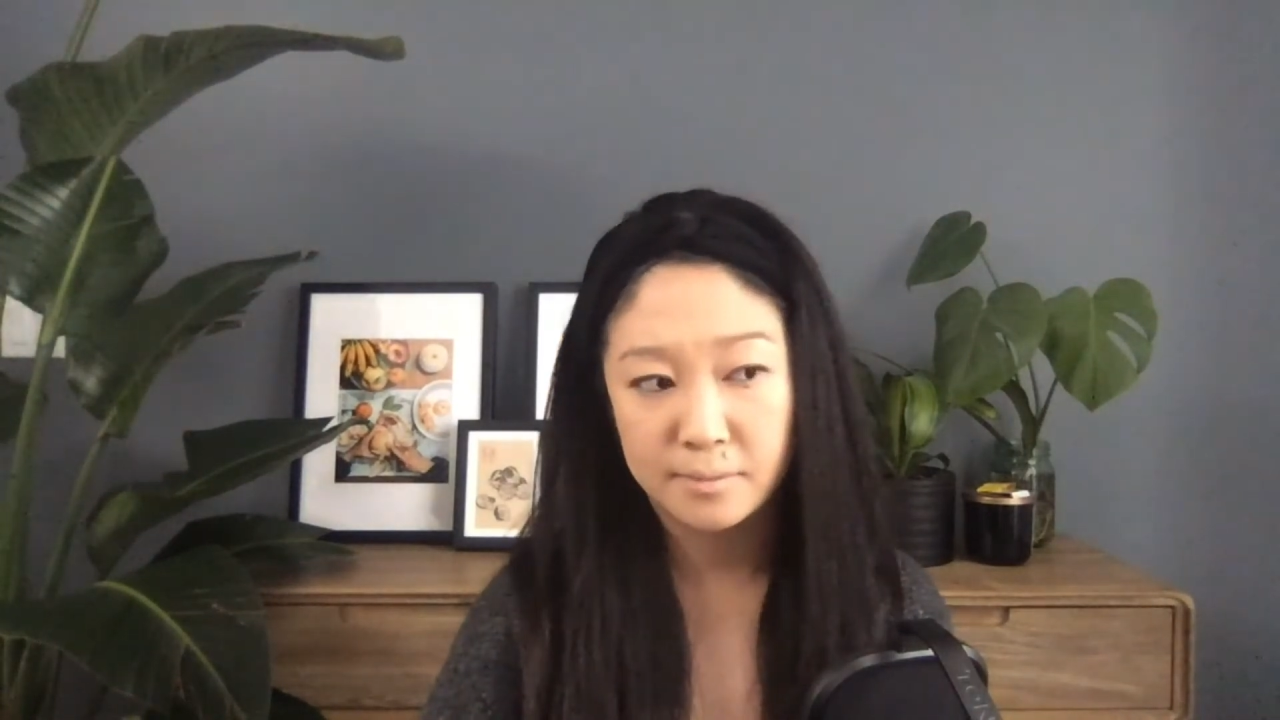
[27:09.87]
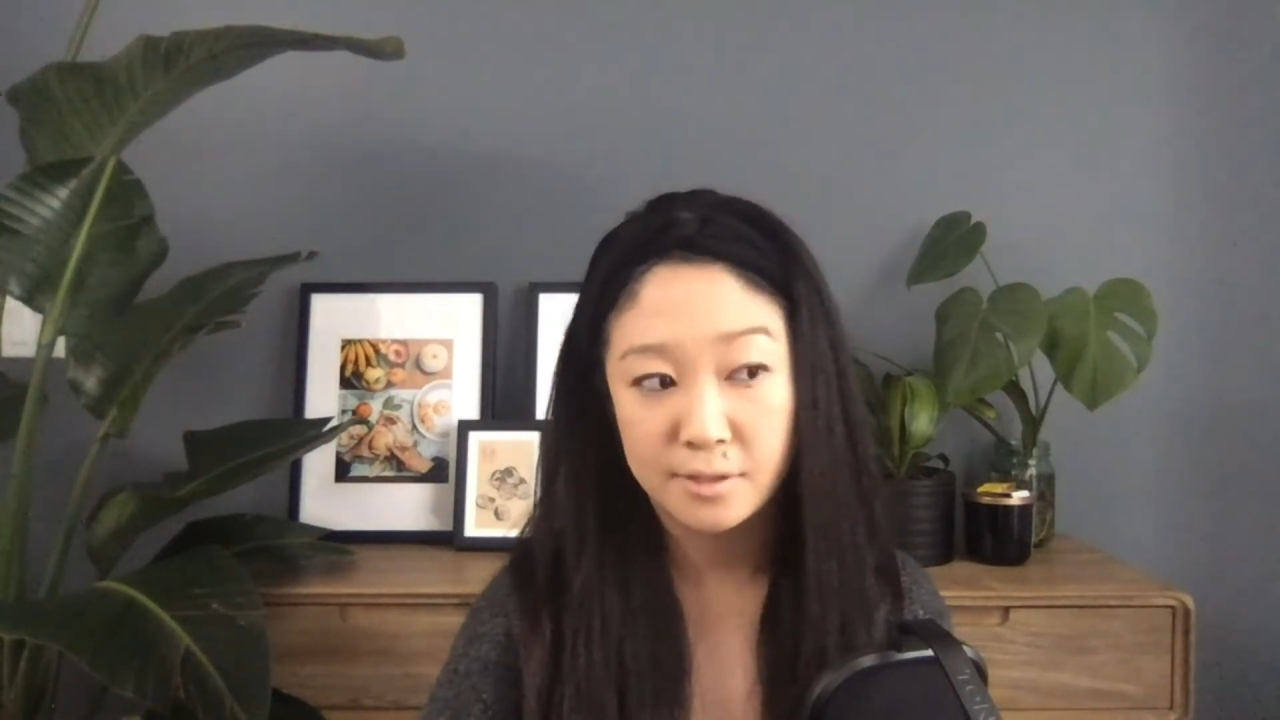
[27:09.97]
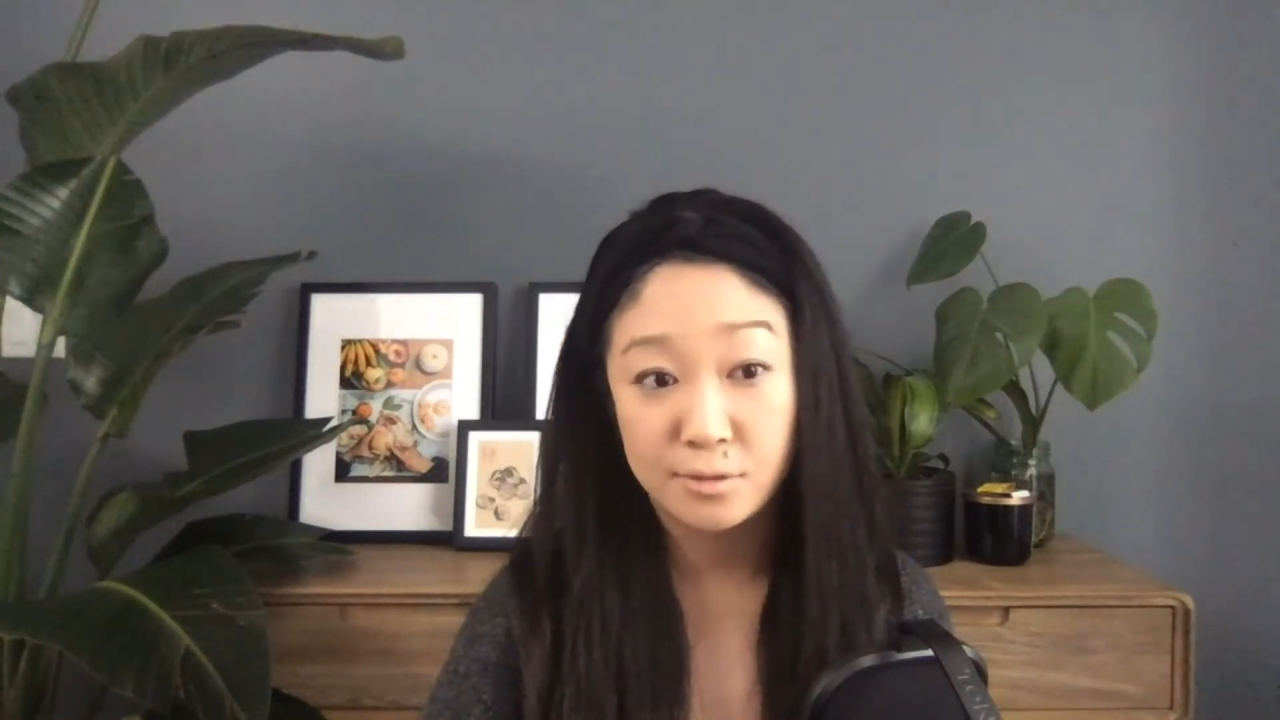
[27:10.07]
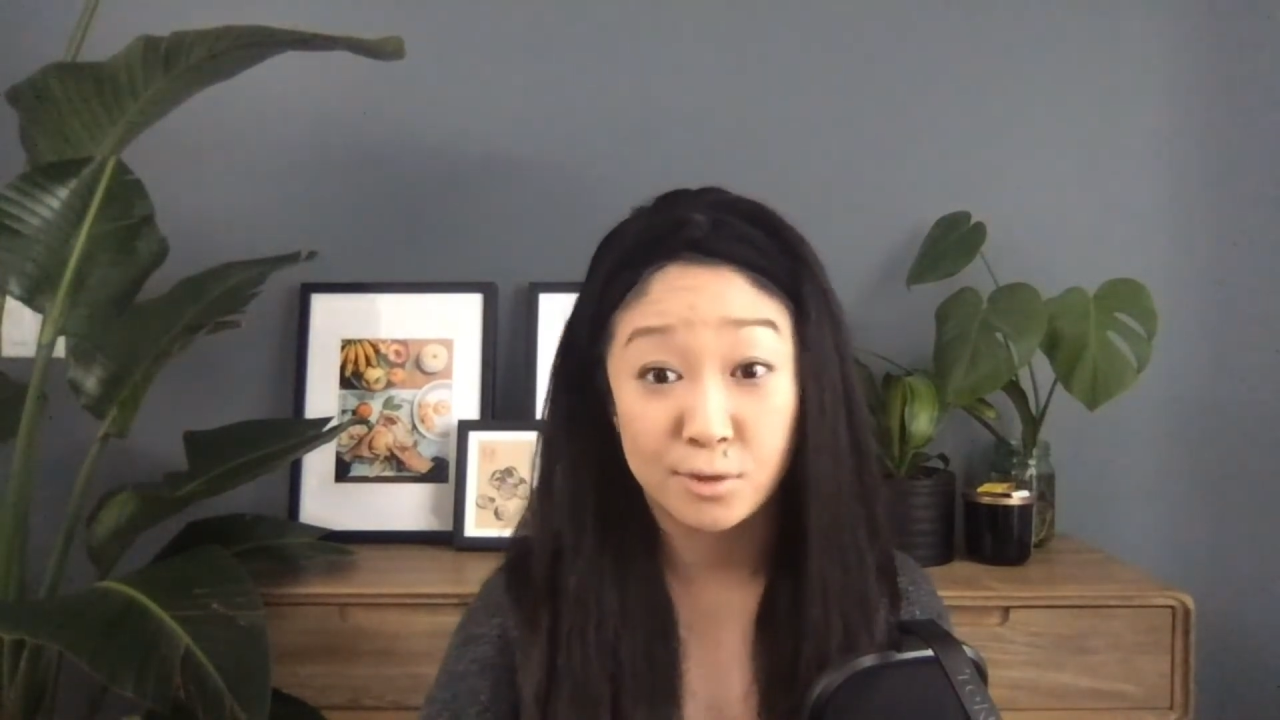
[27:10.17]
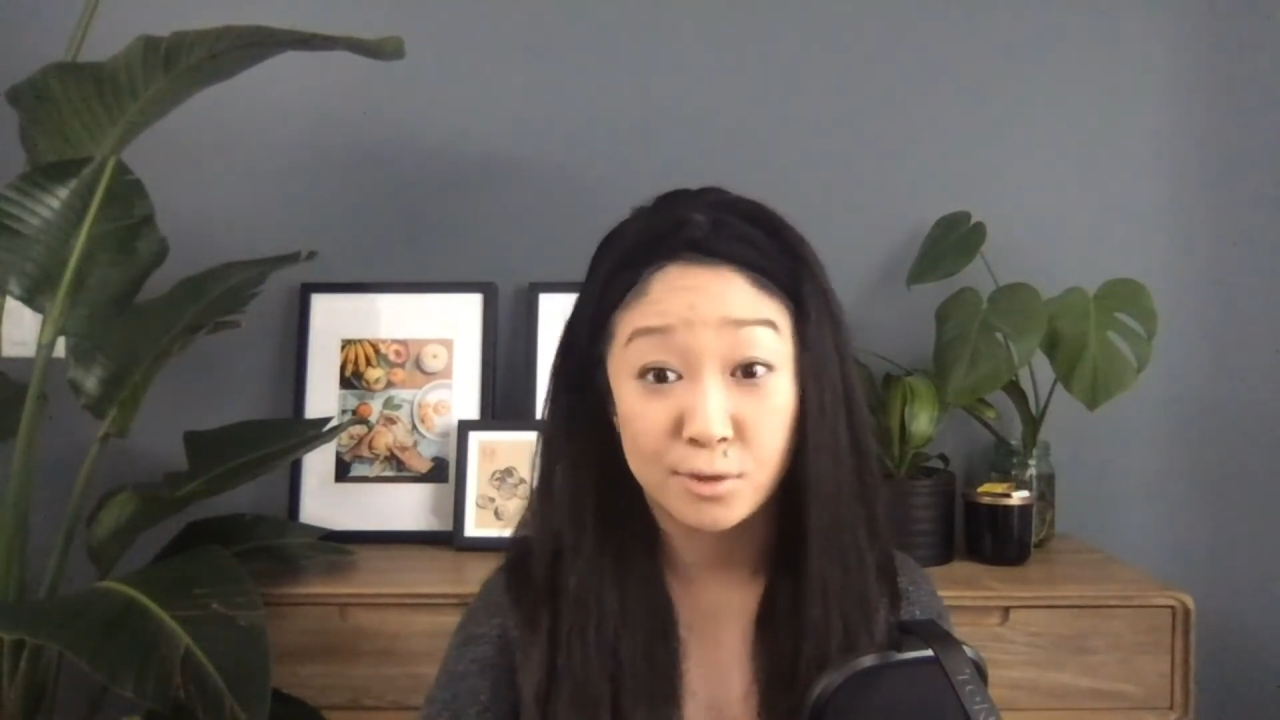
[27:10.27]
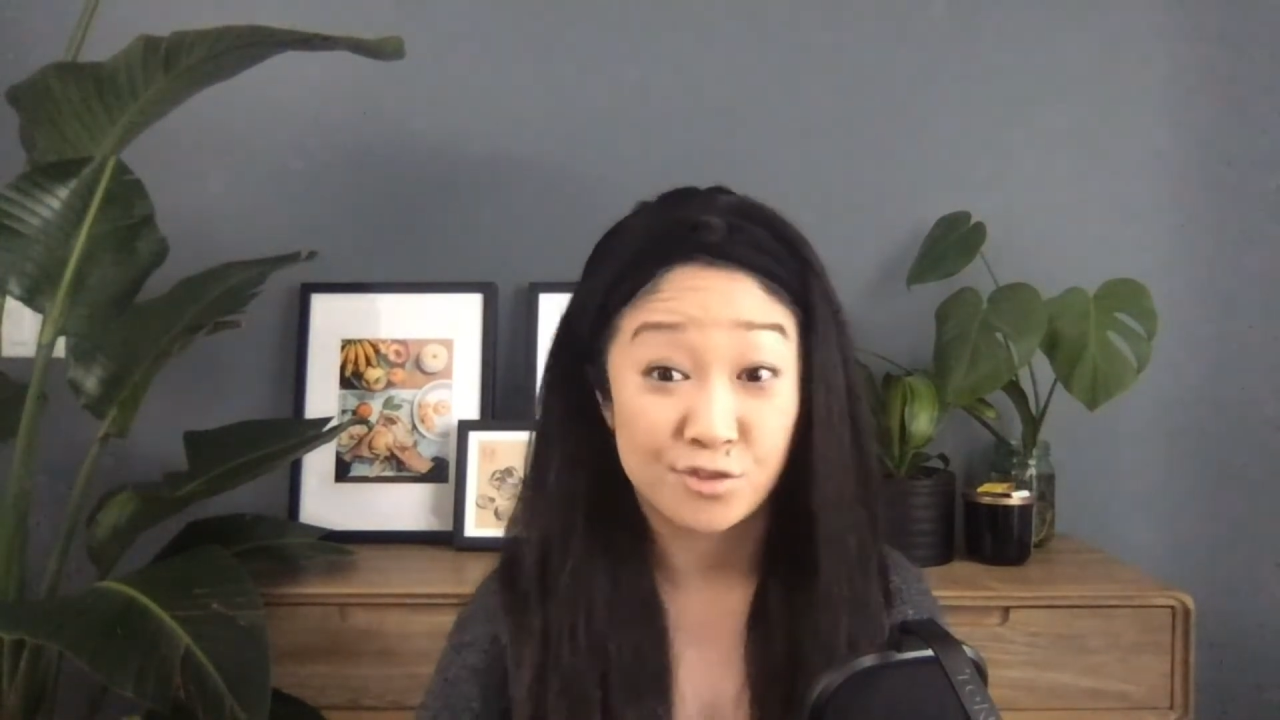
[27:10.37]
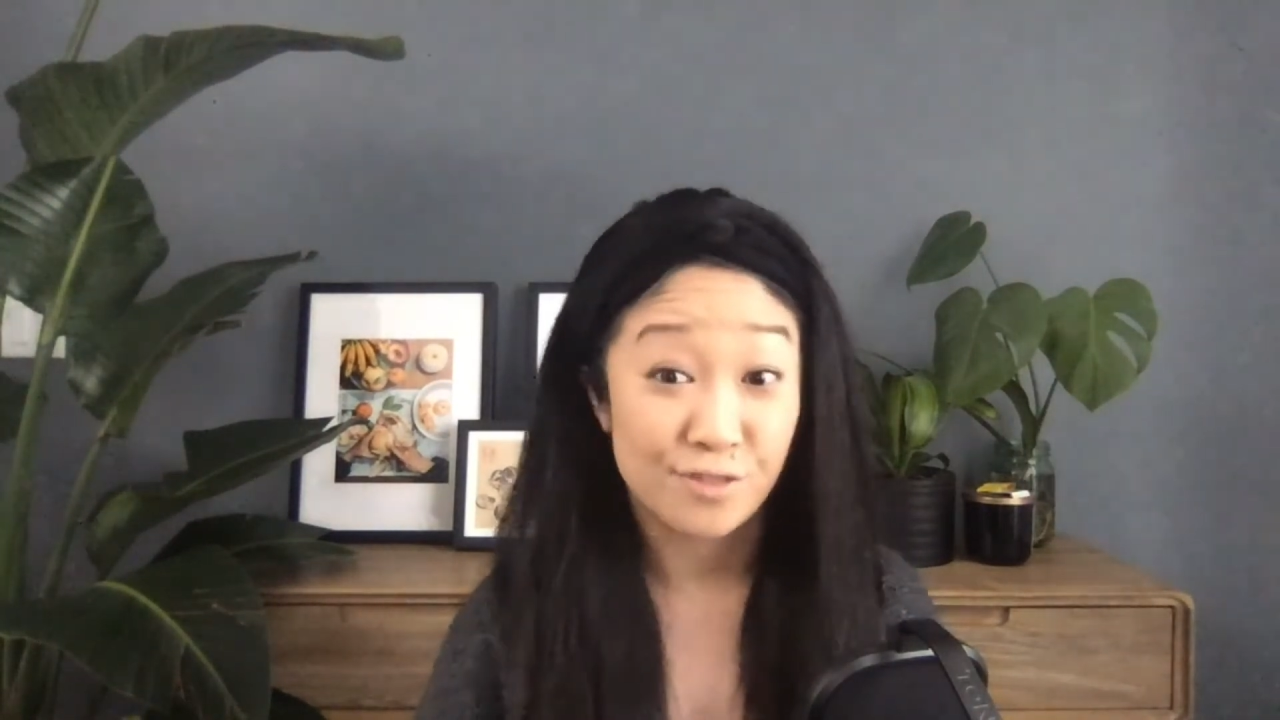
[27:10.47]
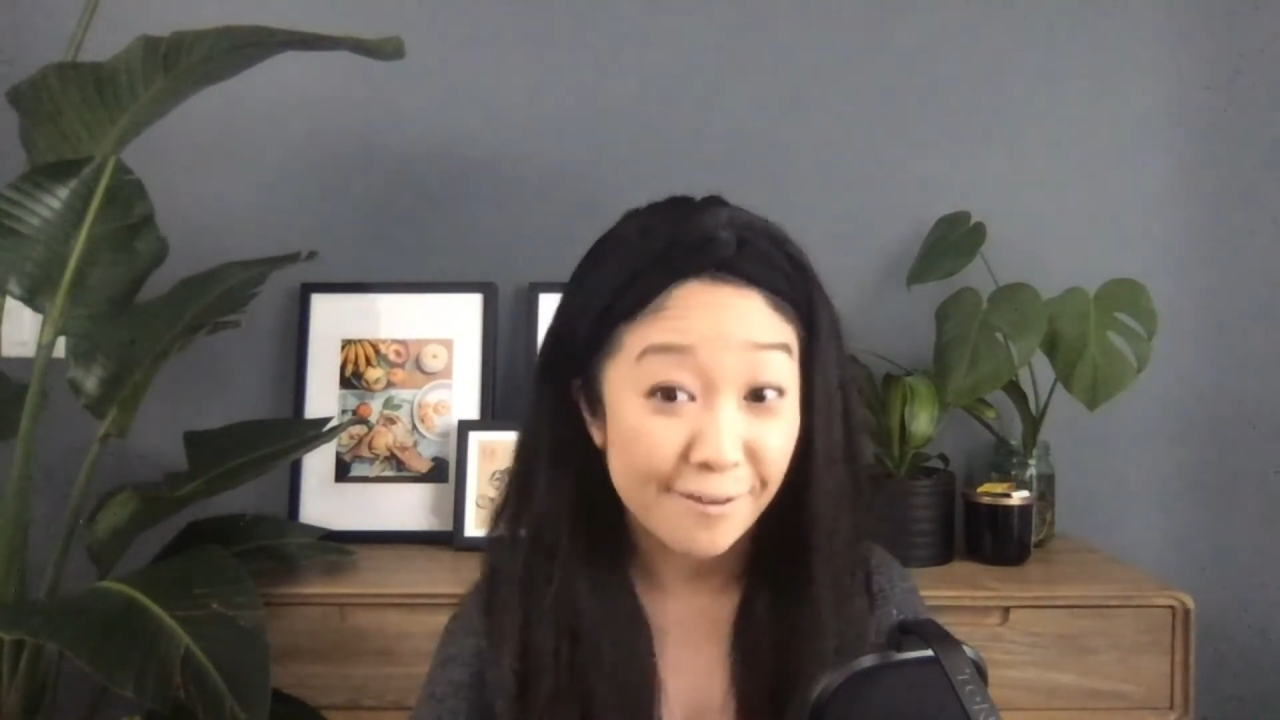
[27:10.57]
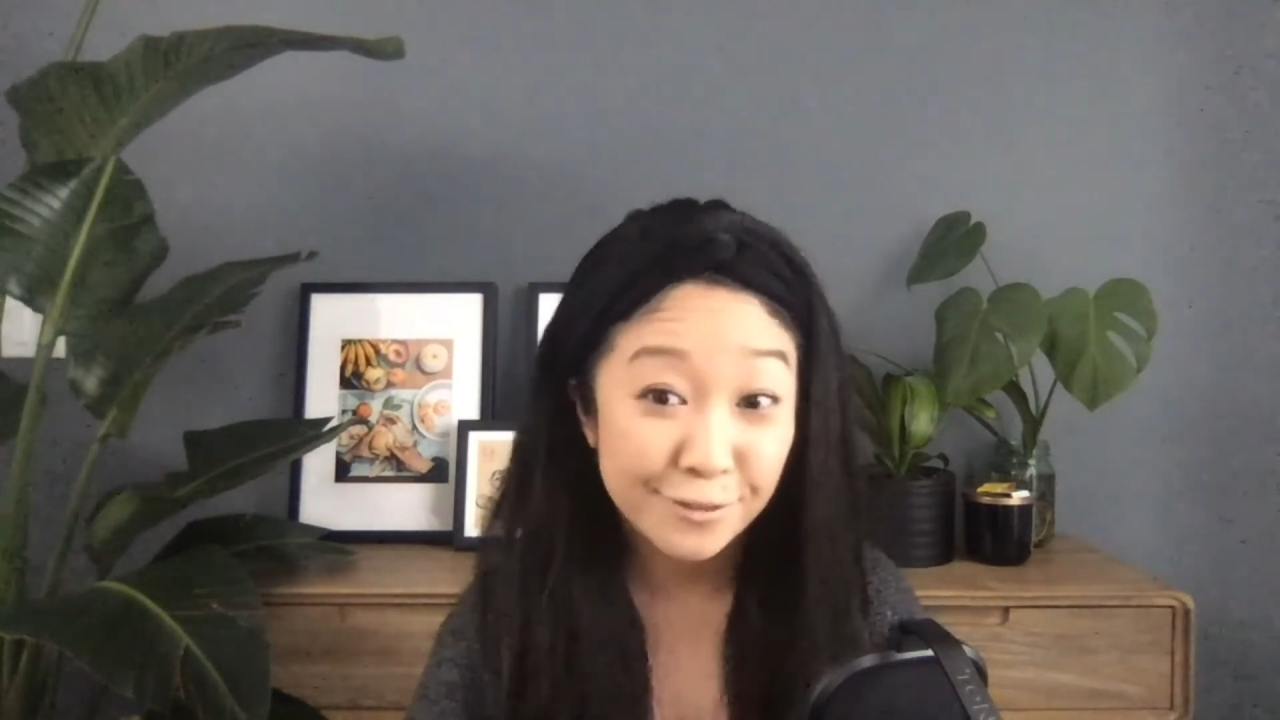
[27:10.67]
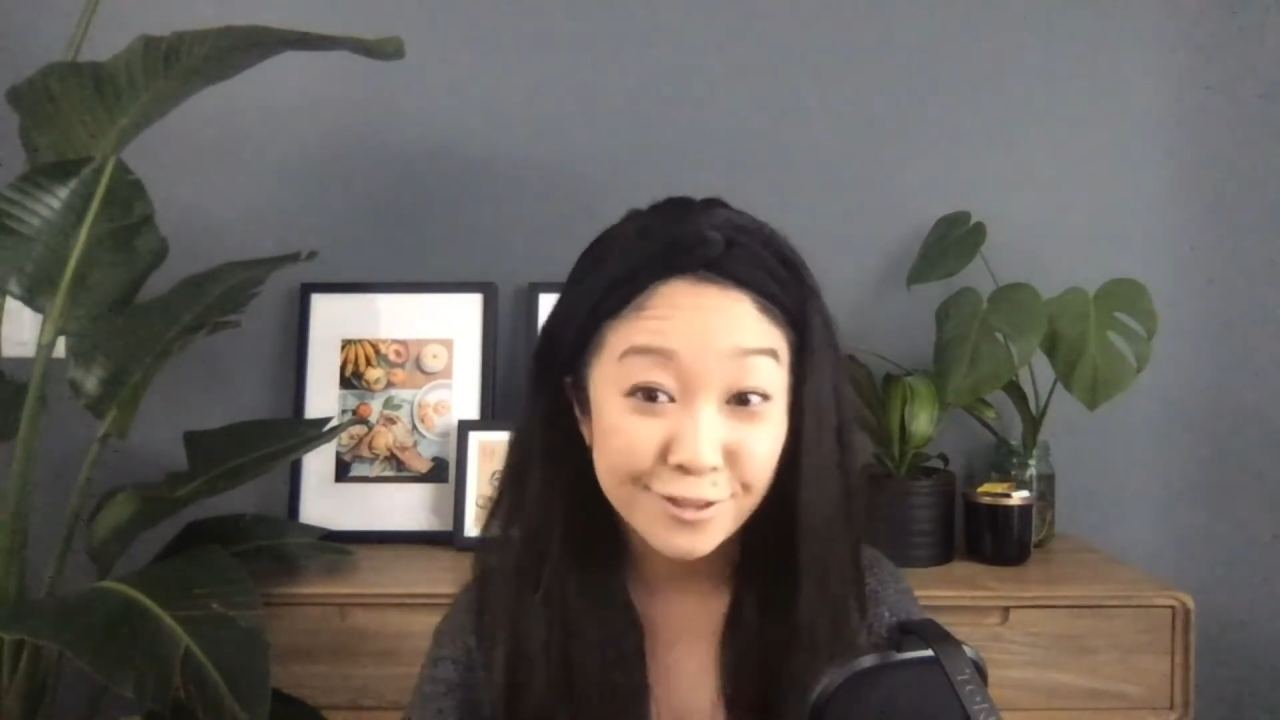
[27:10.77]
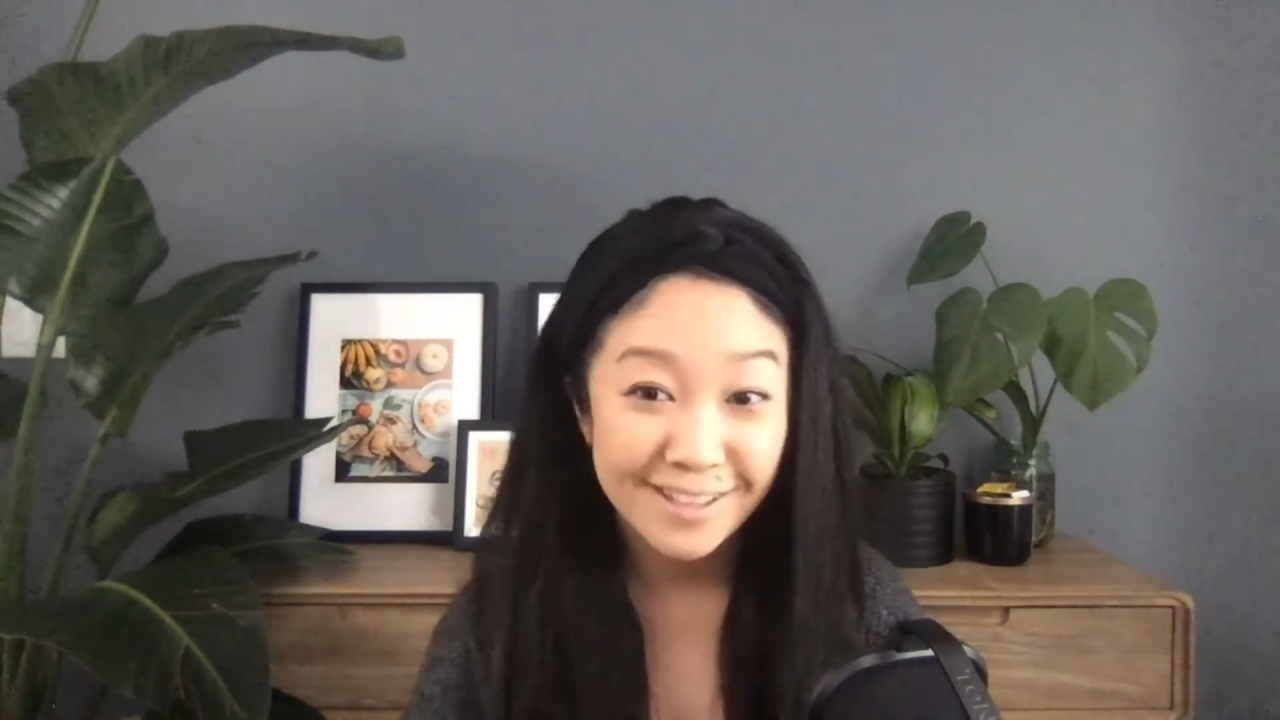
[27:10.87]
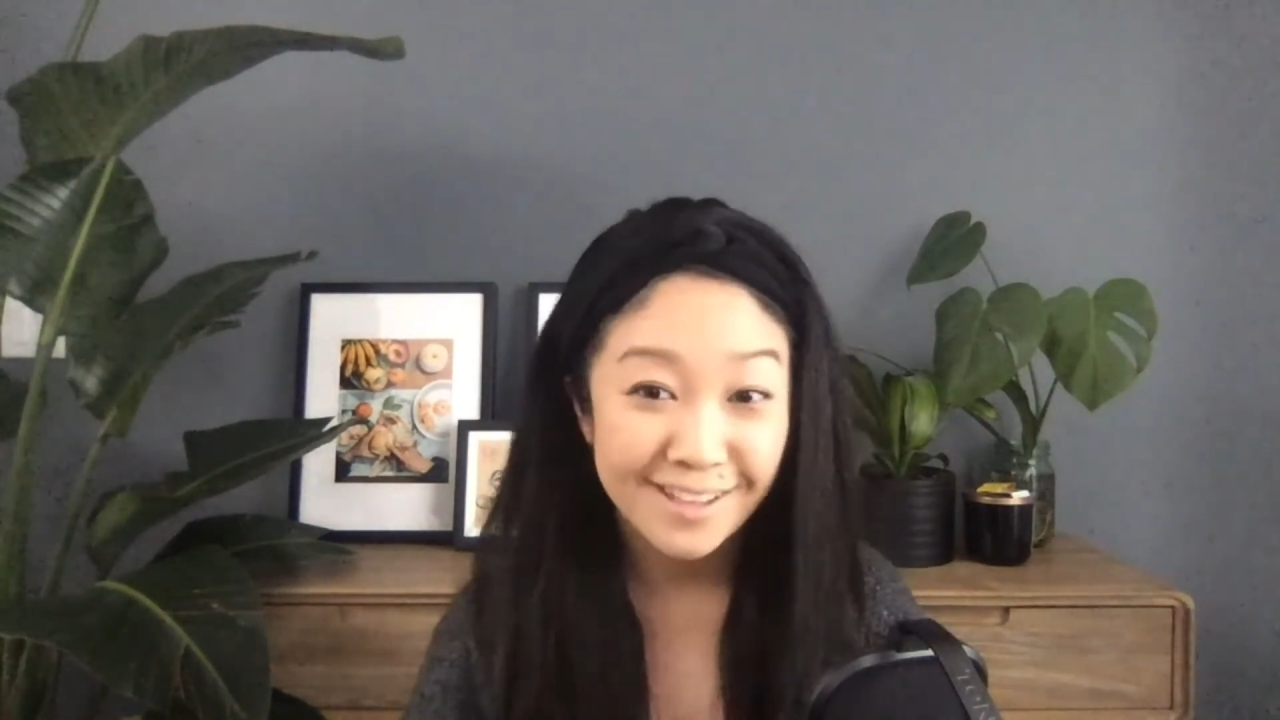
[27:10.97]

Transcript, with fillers: to do more travel.